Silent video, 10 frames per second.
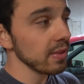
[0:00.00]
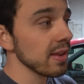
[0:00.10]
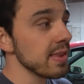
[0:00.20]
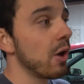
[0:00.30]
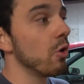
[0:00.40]

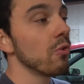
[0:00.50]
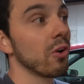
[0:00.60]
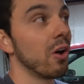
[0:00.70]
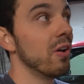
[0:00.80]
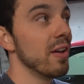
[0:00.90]
Now,
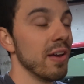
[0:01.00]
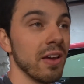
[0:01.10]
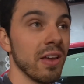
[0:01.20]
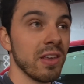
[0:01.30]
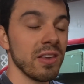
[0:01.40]
overall,
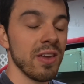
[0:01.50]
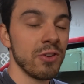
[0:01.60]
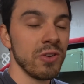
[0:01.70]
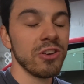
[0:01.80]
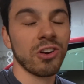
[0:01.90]
if
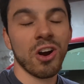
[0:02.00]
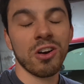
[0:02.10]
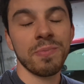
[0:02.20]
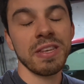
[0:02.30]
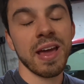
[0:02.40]
you need your car
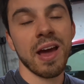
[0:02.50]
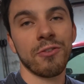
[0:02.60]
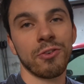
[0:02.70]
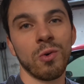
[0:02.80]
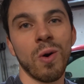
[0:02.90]
to be down
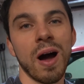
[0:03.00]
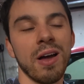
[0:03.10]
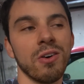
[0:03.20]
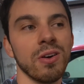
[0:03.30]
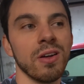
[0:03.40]
for a
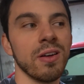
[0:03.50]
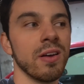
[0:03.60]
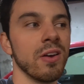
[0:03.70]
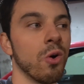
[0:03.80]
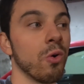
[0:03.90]
while,
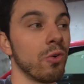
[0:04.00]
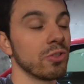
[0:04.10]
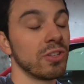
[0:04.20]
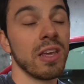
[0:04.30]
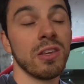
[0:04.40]
or
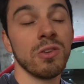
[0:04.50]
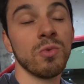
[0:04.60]
say you